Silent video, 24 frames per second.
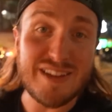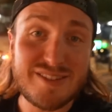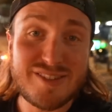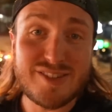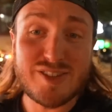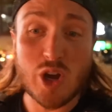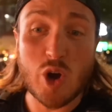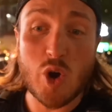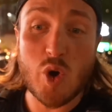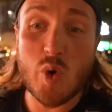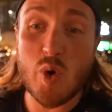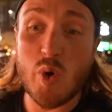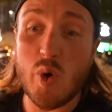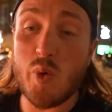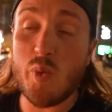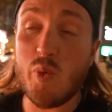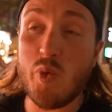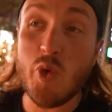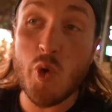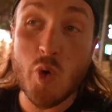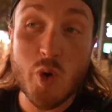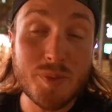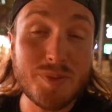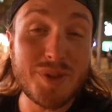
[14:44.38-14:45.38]
so
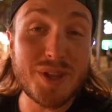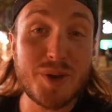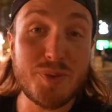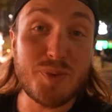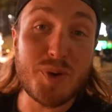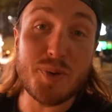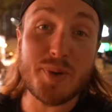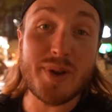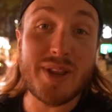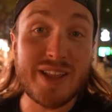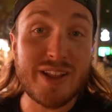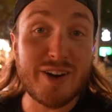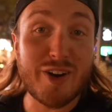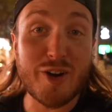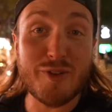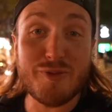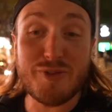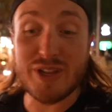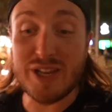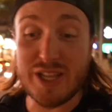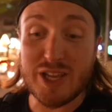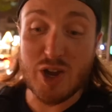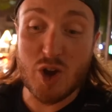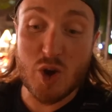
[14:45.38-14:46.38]
normally we would end our
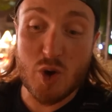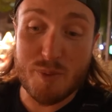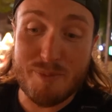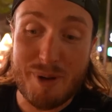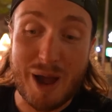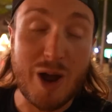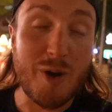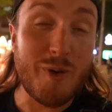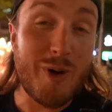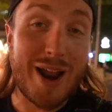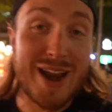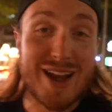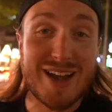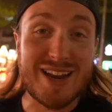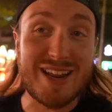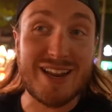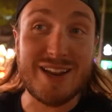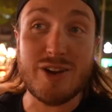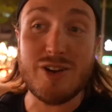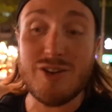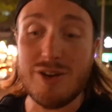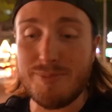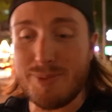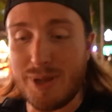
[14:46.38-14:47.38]
video about right
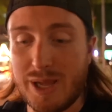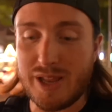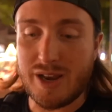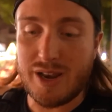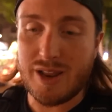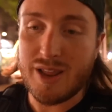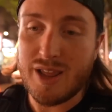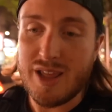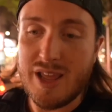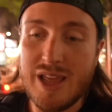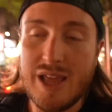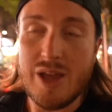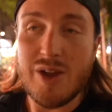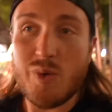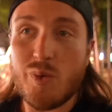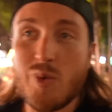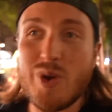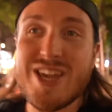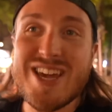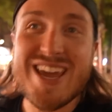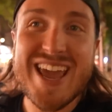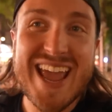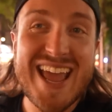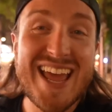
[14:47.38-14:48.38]
here, but
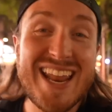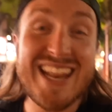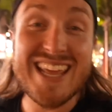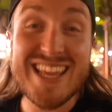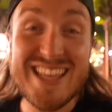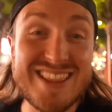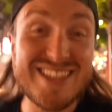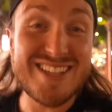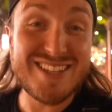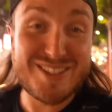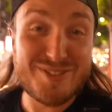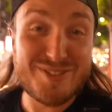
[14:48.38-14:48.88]
we can't end this